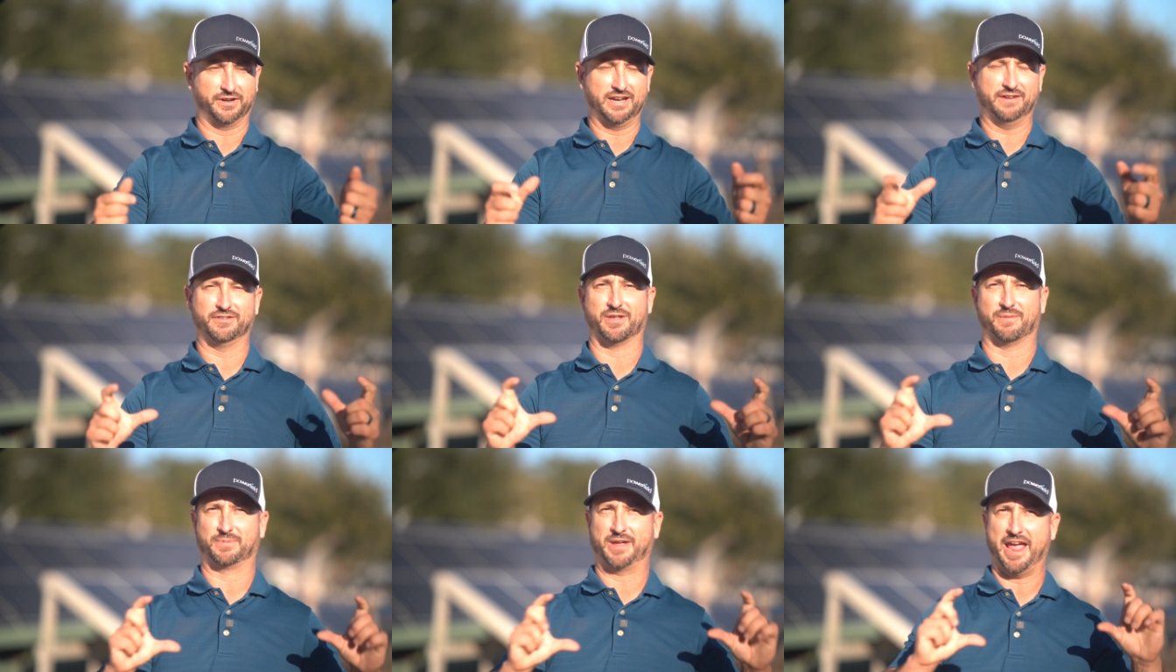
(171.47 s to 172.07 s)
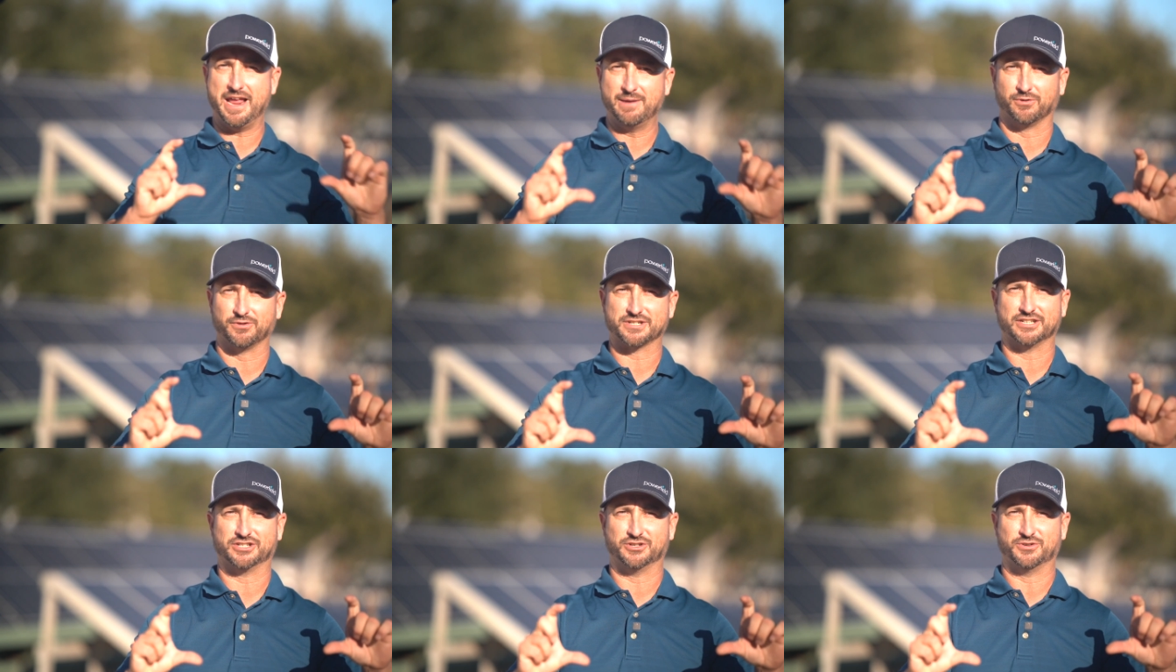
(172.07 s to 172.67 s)
and even the
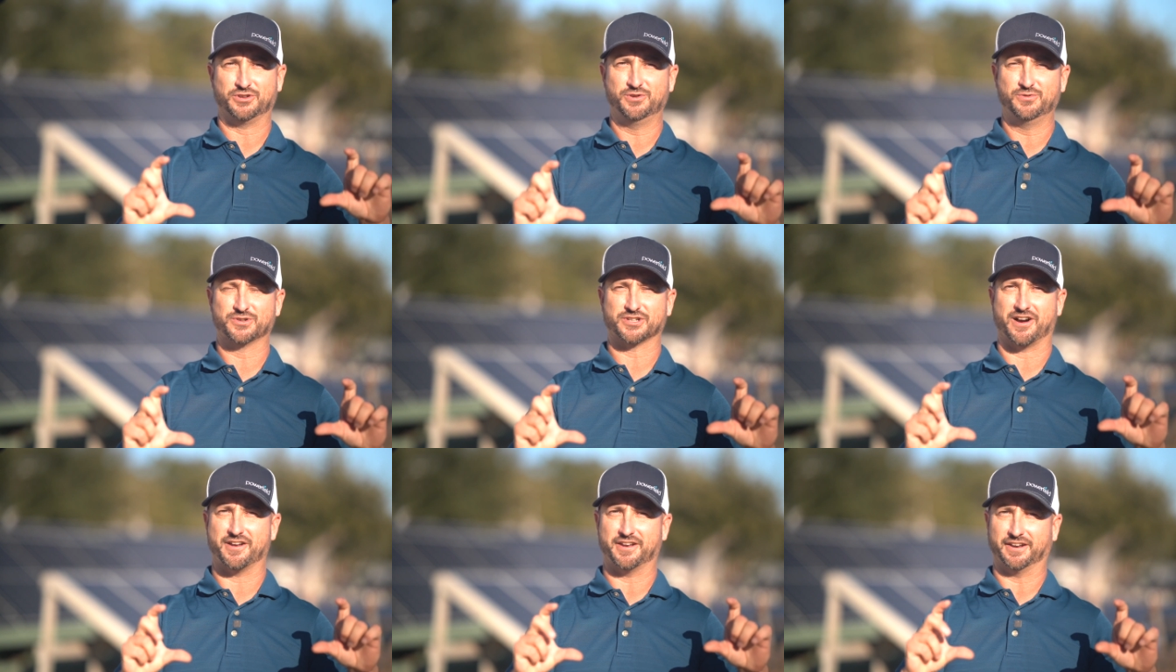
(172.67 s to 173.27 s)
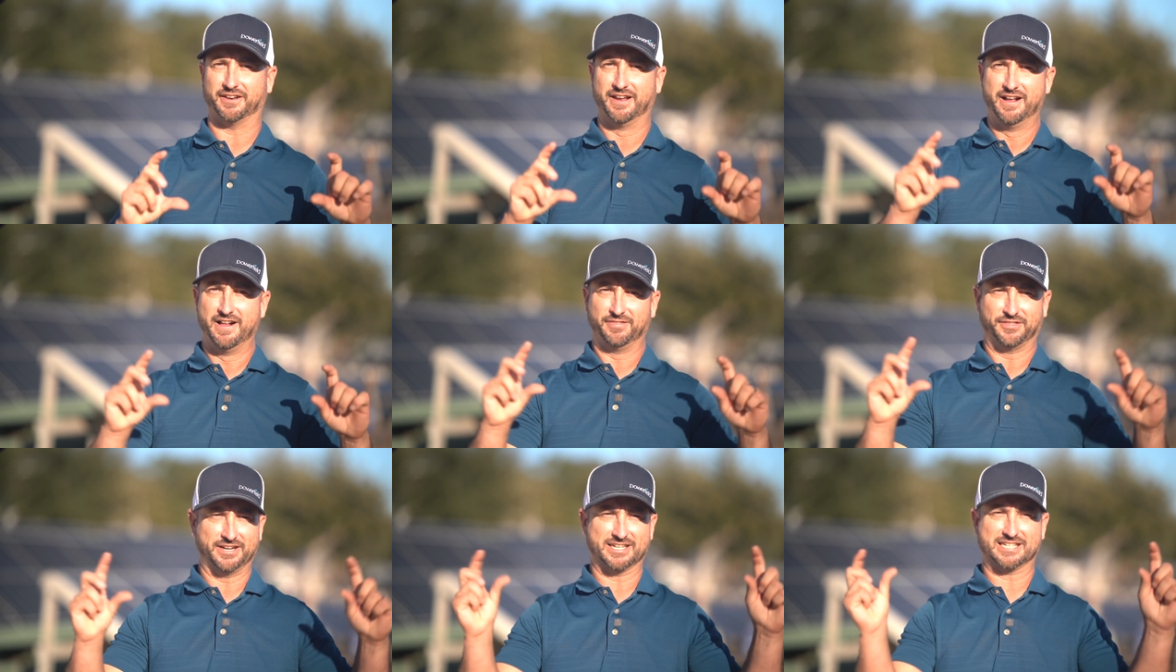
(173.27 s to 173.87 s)
cables that you use on it,
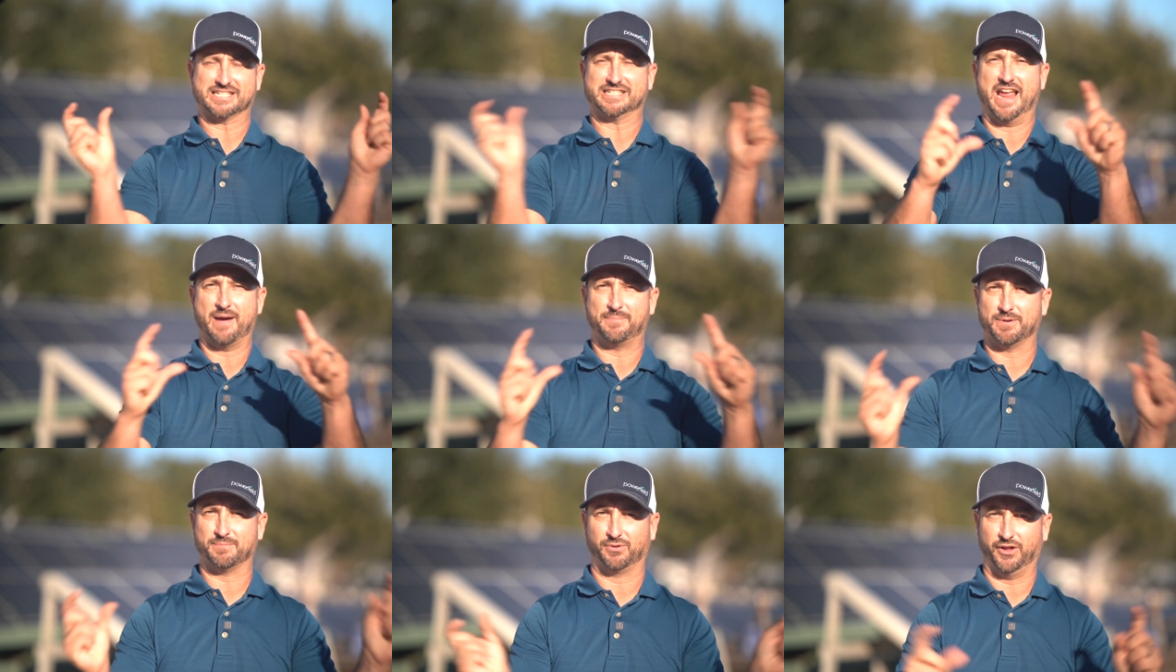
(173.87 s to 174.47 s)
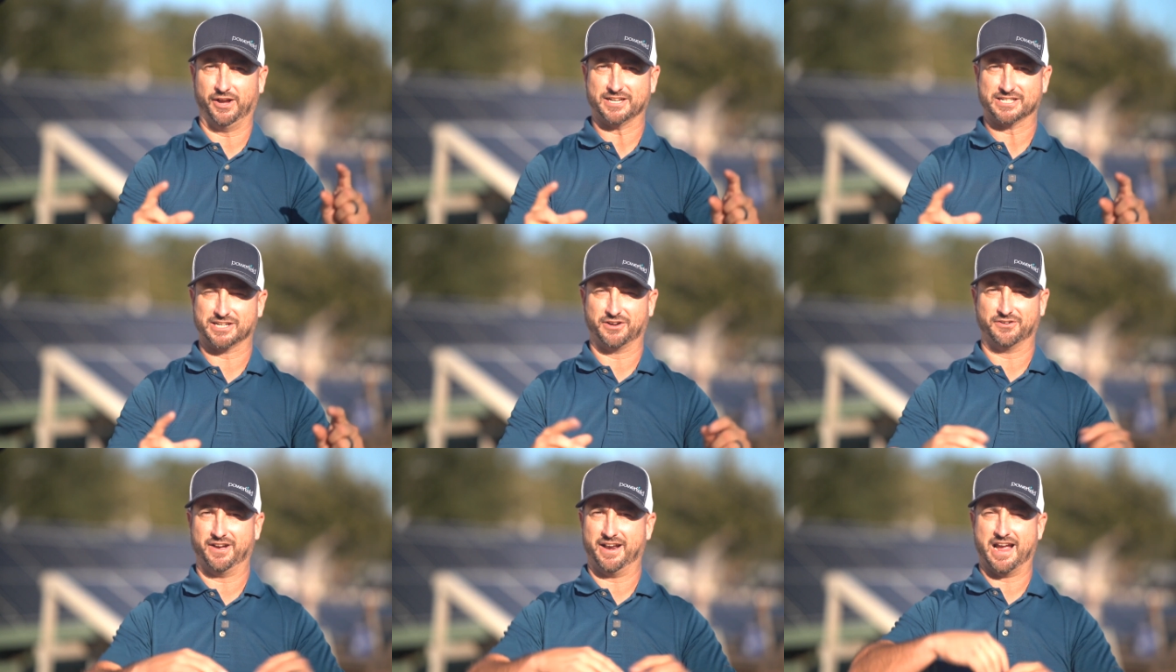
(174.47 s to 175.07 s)
they just snap in place.
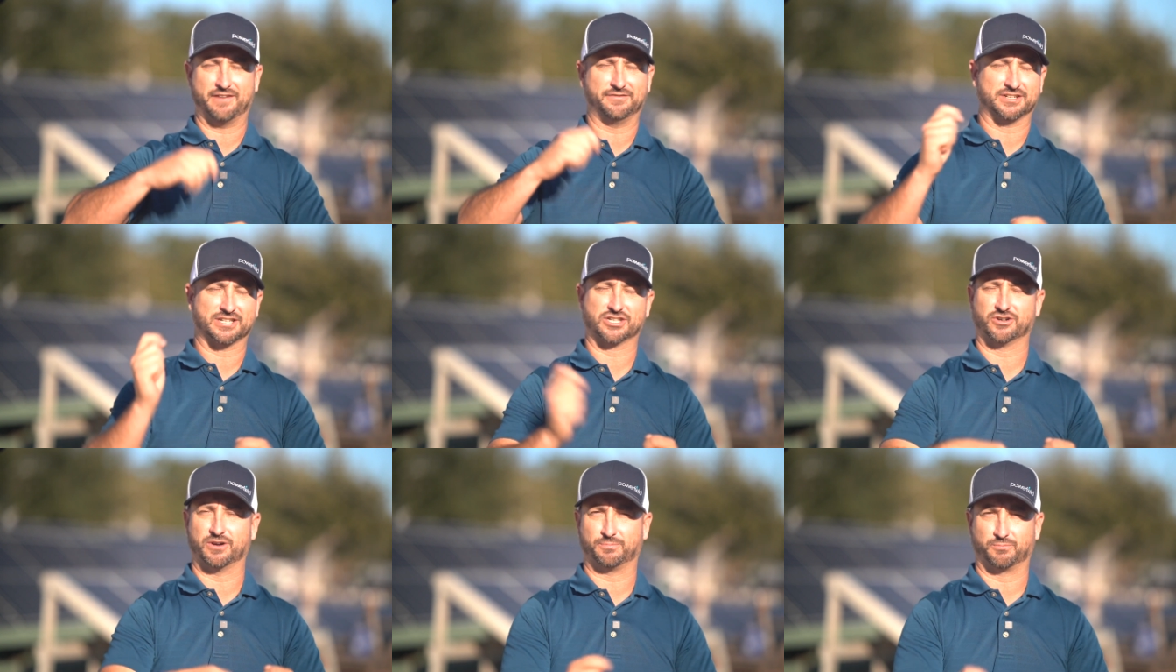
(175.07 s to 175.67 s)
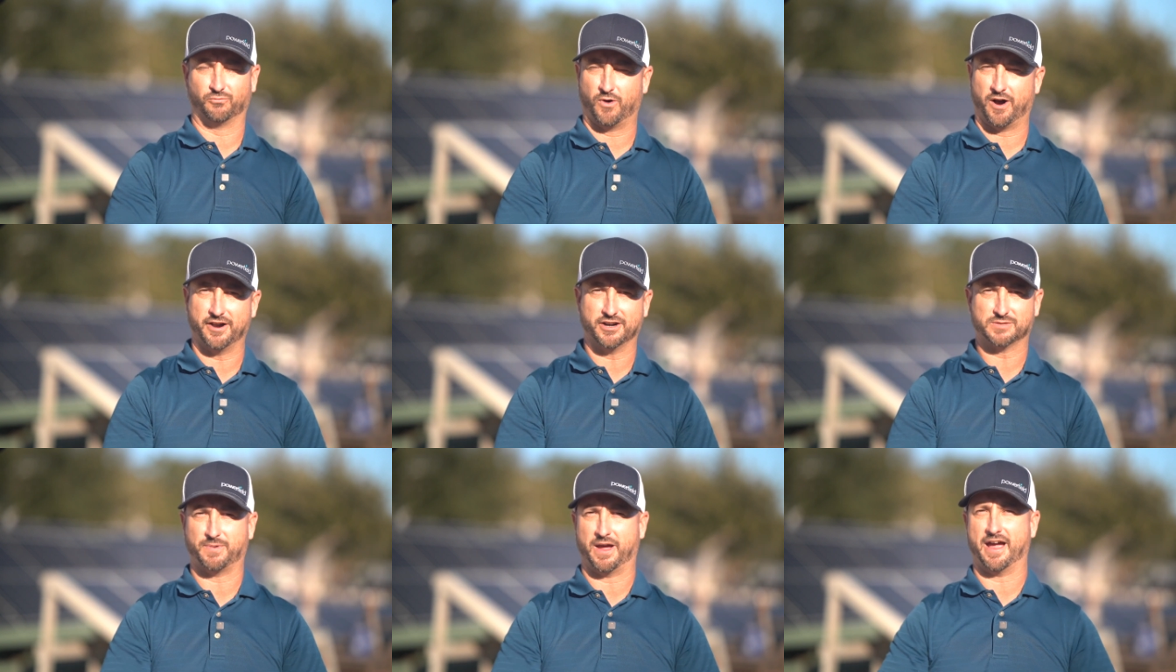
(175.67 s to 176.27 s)
So you're not having to strip
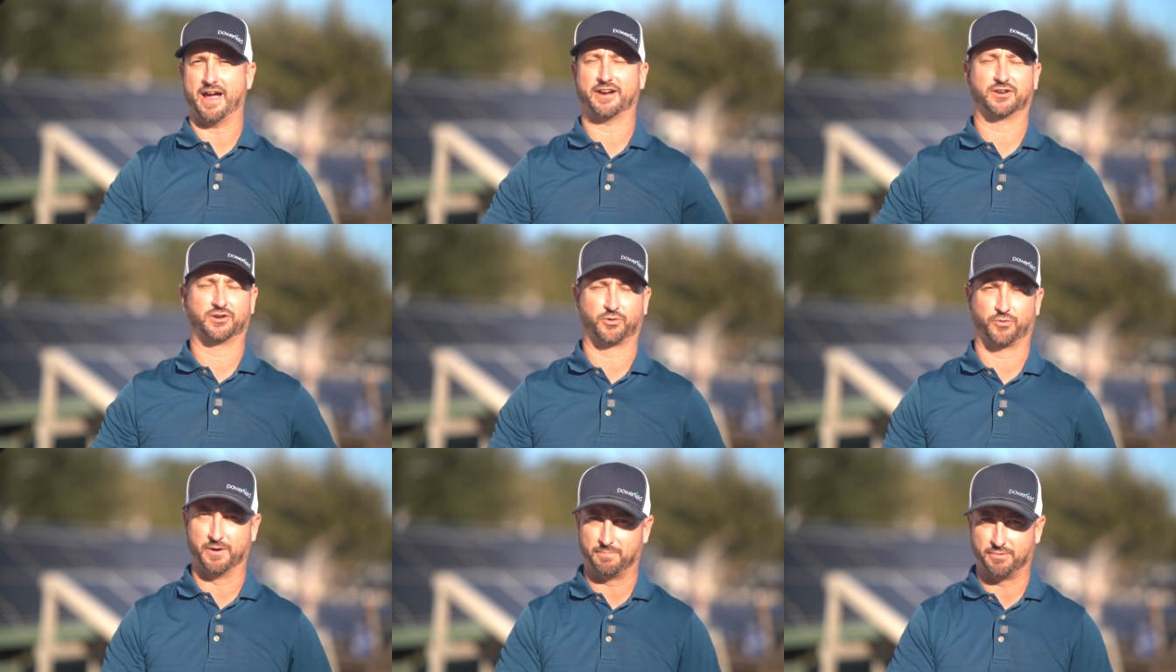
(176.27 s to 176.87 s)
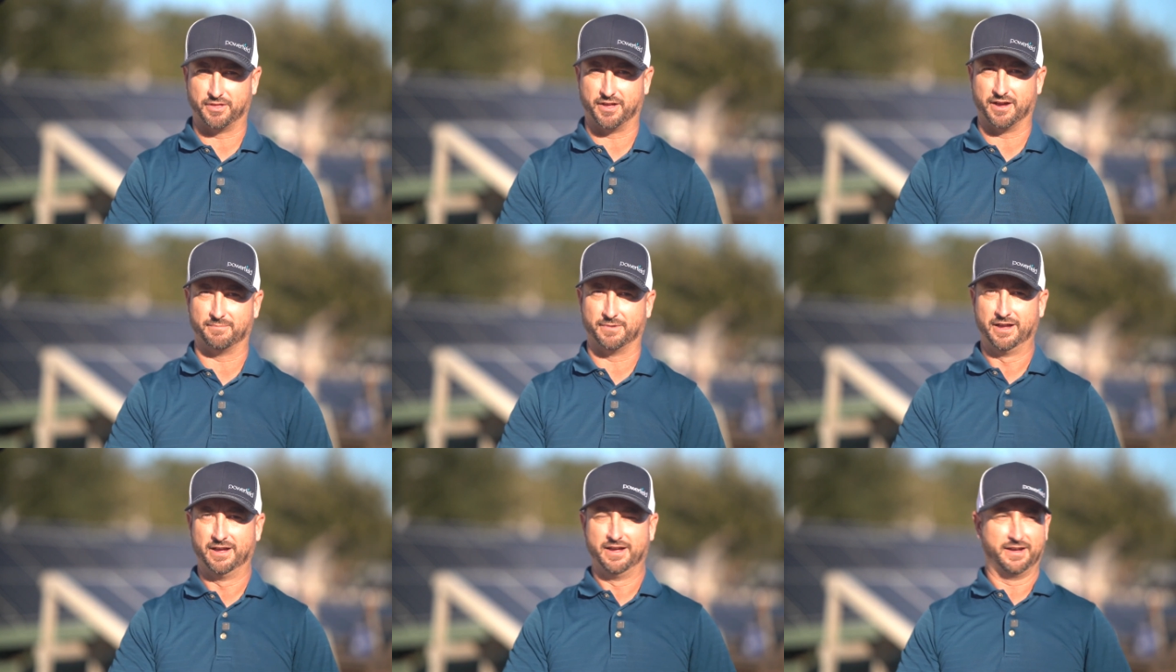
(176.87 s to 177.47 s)
wires back, crimp
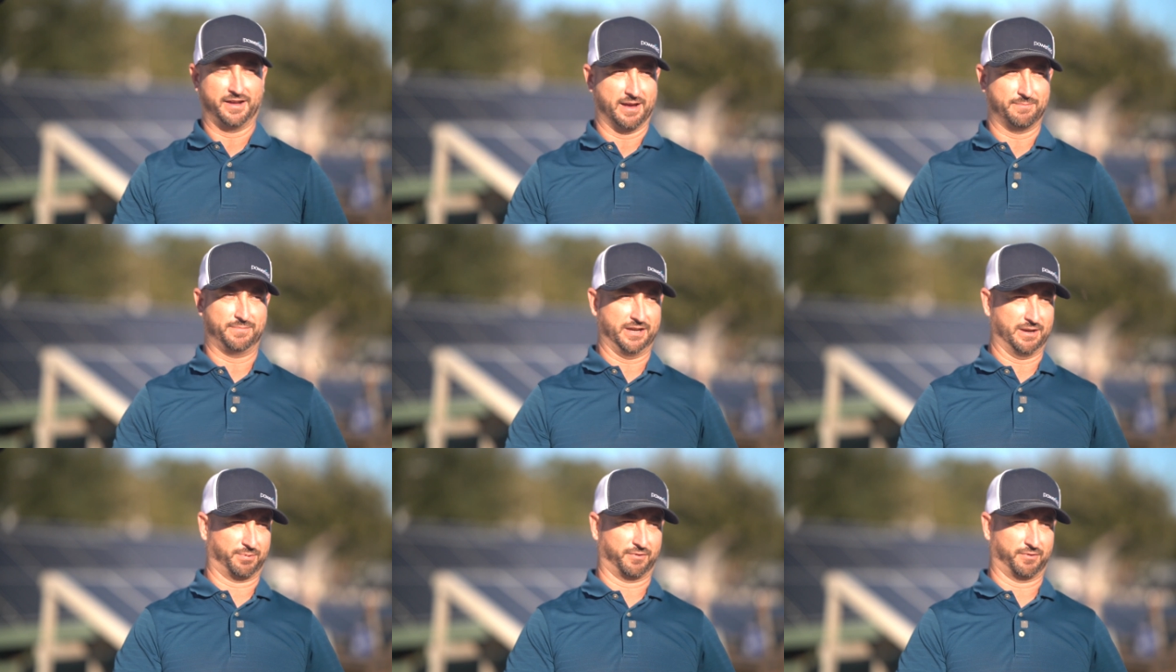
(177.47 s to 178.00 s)
them, and be a